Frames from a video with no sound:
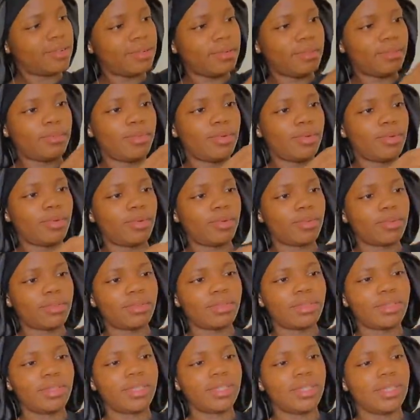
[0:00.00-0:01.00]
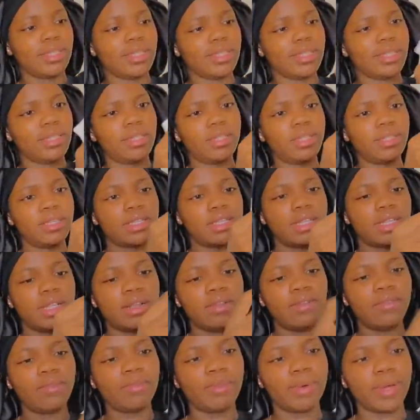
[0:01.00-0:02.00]
but the
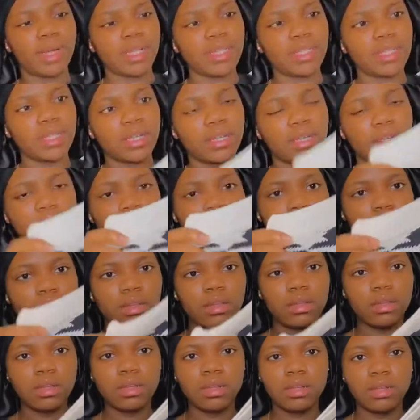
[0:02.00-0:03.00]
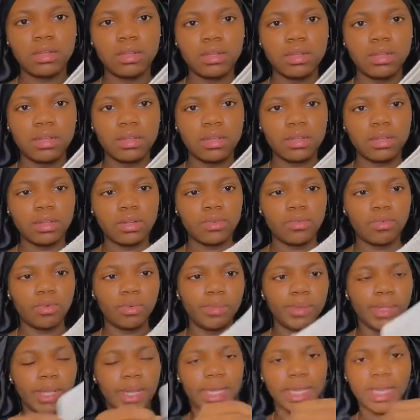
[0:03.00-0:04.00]
sleeve part will
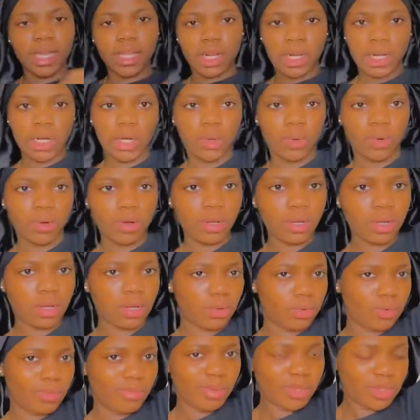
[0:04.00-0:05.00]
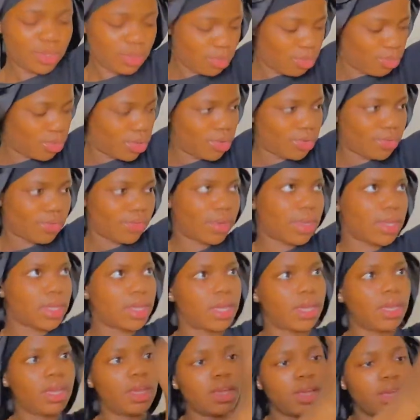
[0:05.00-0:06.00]
be like long. It will be somewhere over
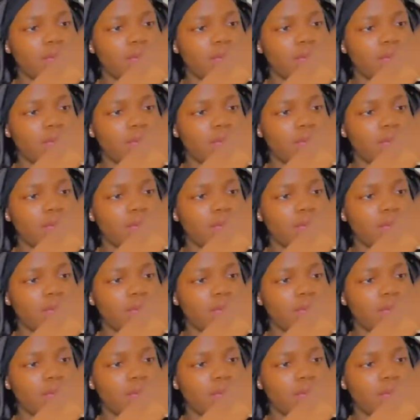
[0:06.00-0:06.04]
here.